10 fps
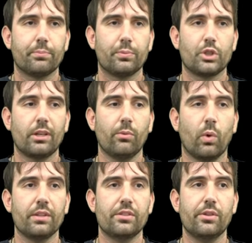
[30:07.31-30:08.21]
she
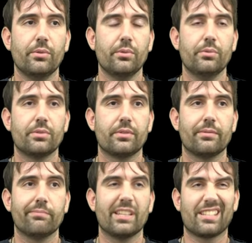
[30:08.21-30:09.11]
was used
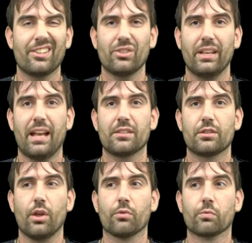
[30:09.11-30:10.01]
essentially
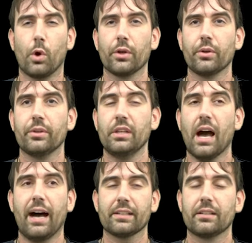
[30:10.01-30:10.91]
as the royal
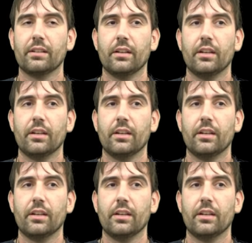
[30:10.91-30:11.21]
yacht